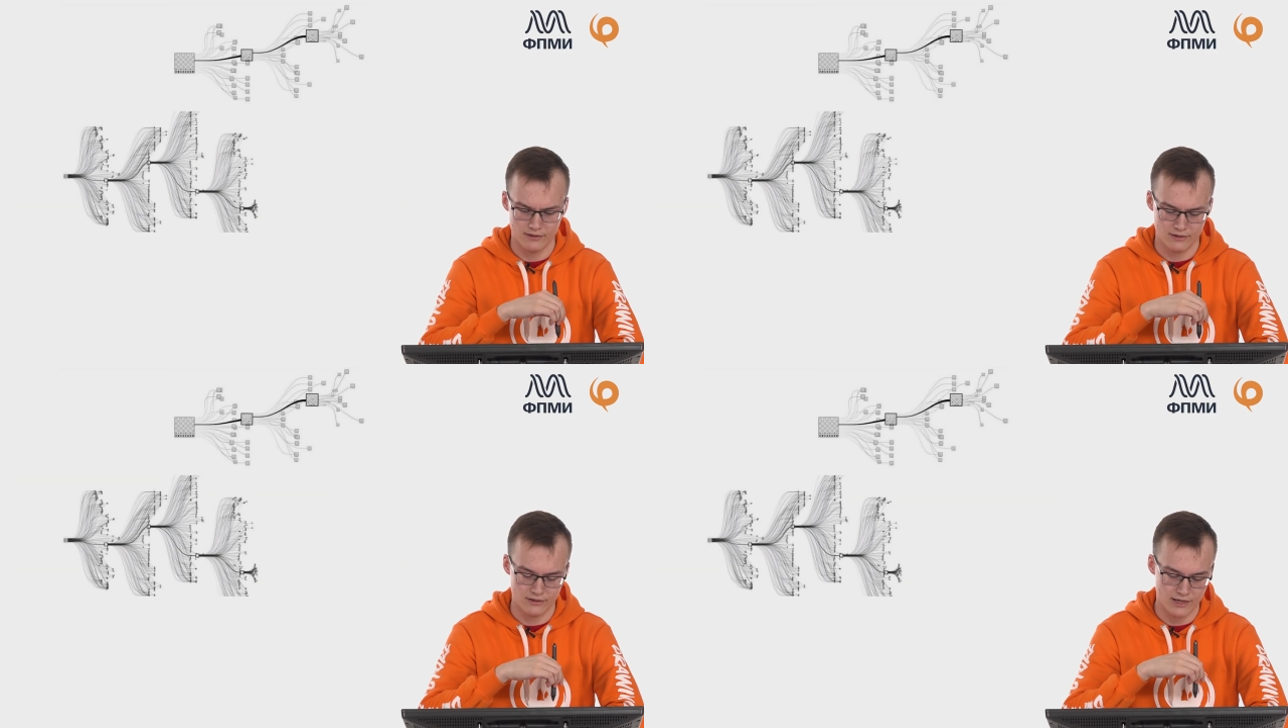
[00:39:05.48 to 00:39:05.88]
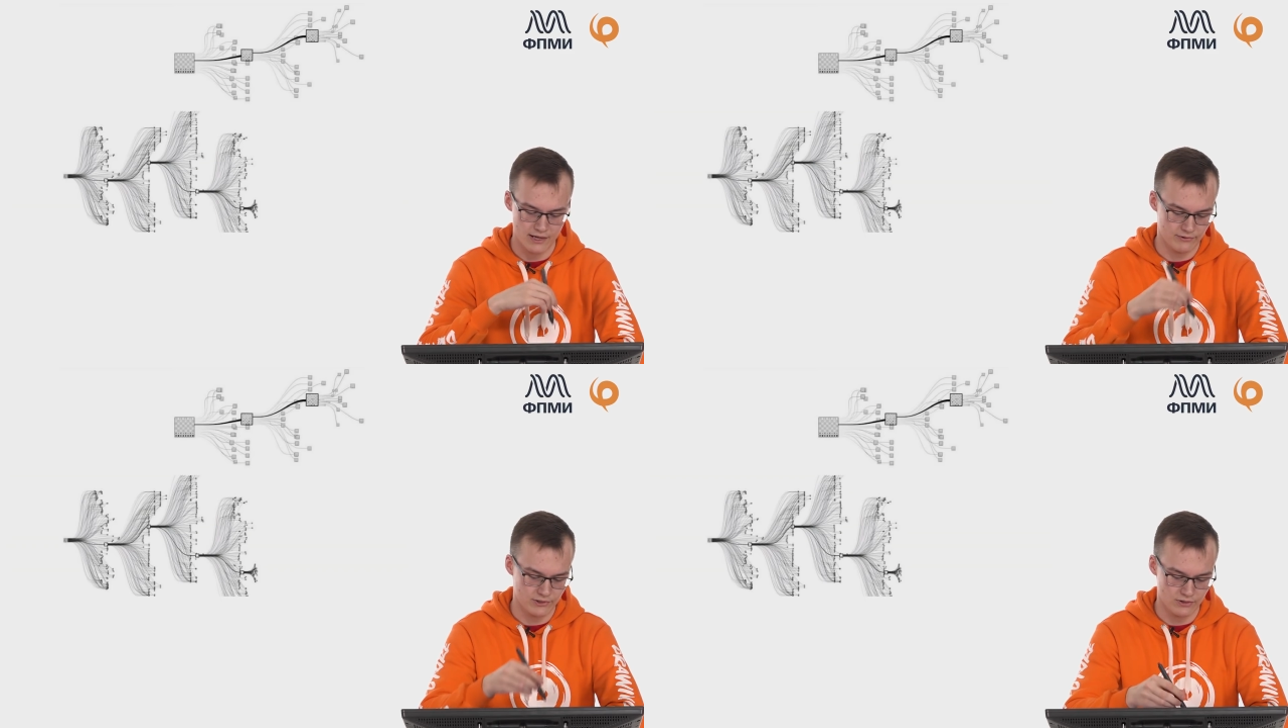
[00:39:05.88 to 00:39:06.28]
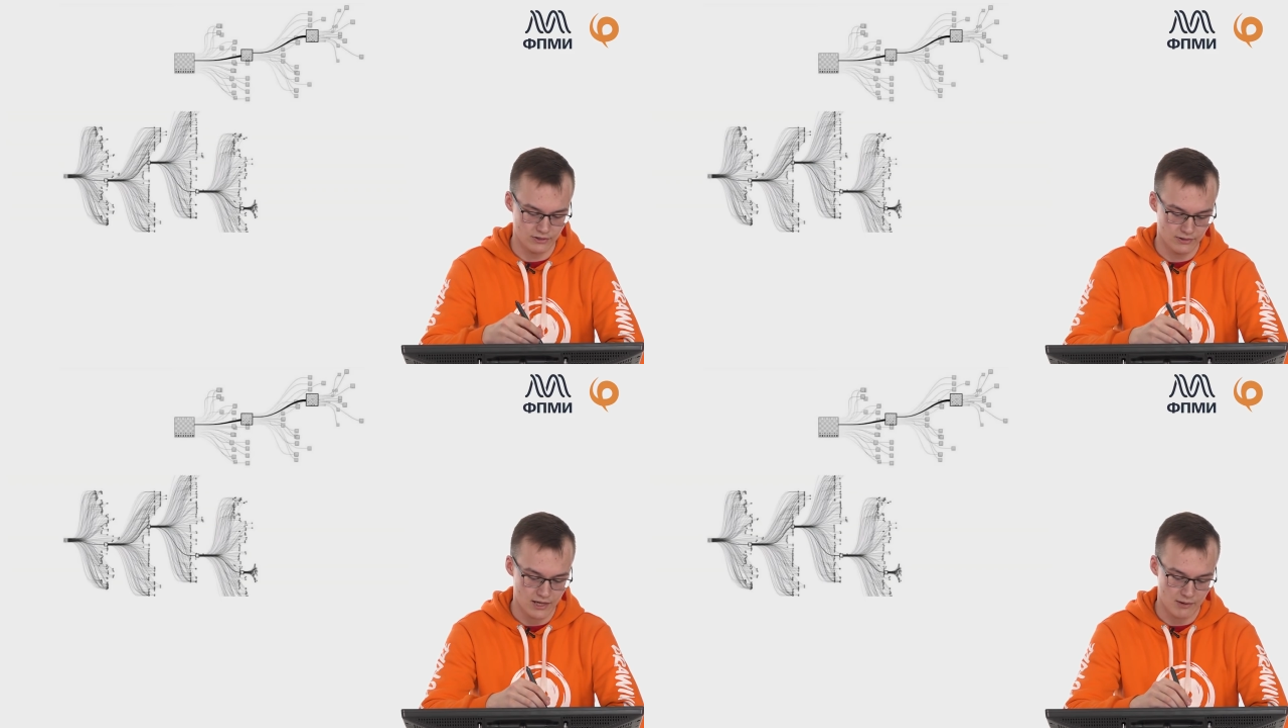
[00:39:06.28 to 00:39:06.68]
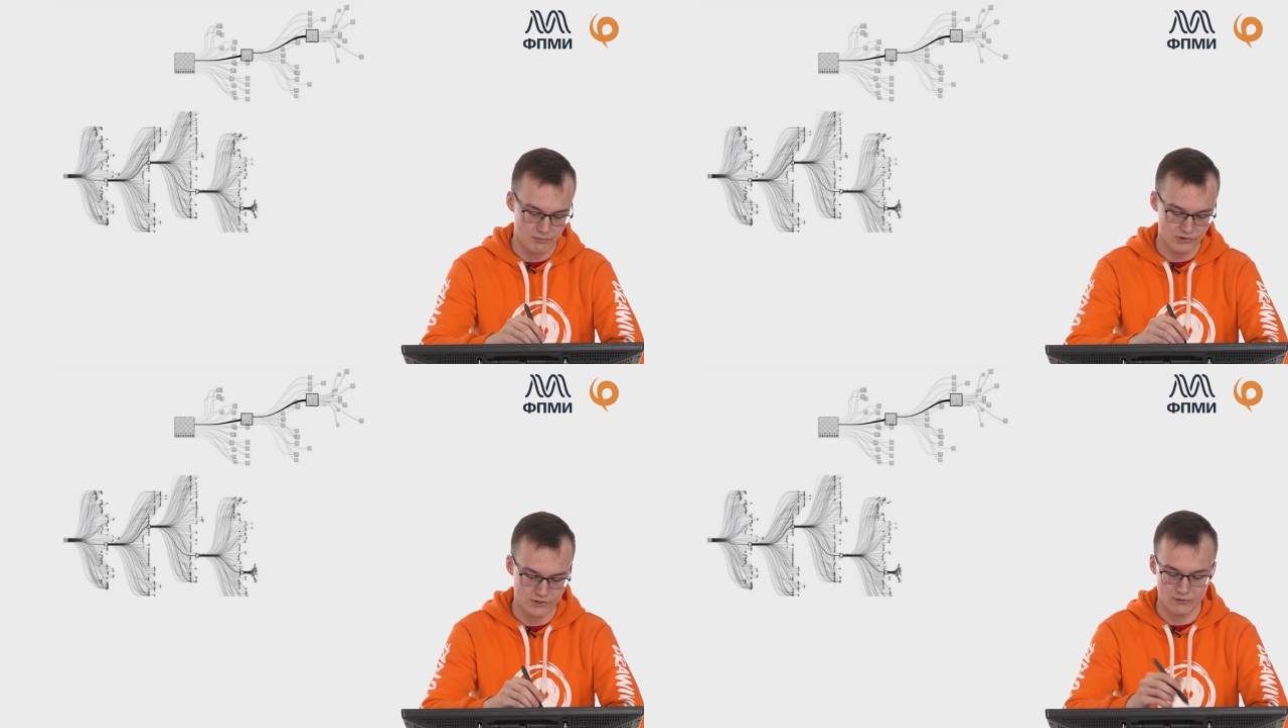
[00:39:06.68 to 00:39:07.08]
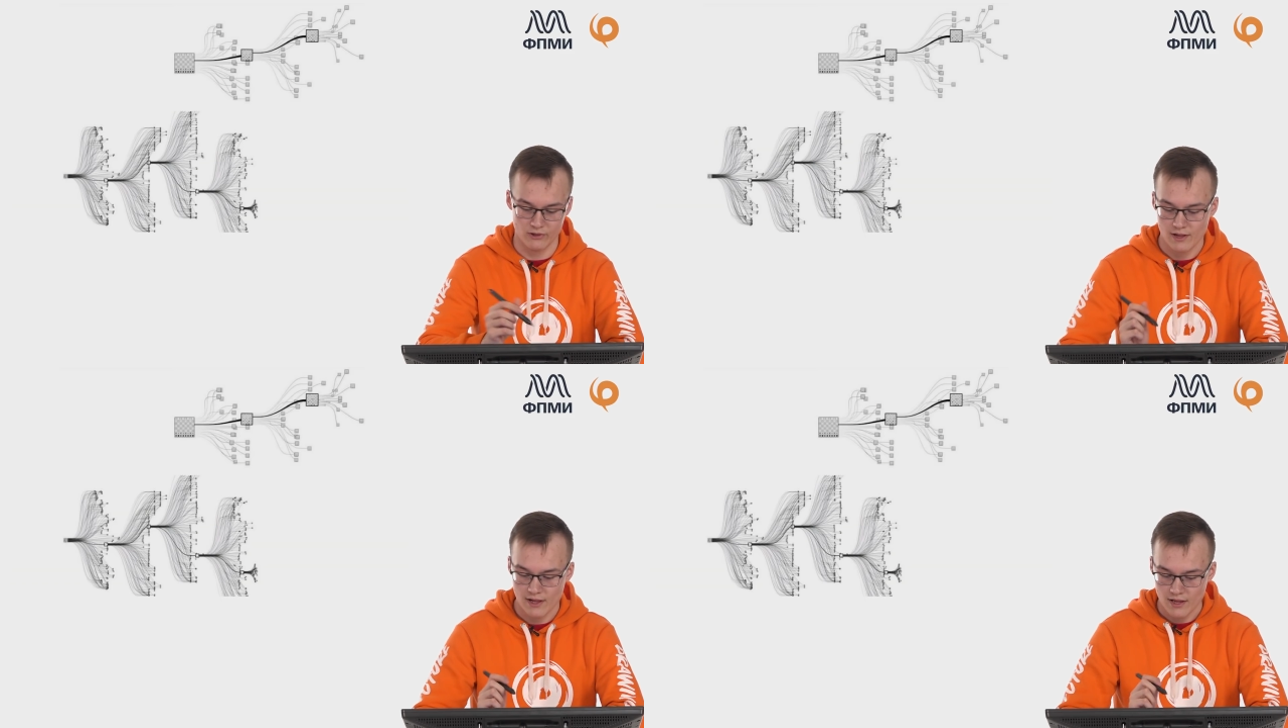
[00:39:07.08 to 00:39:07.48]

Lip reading: every turn are possible.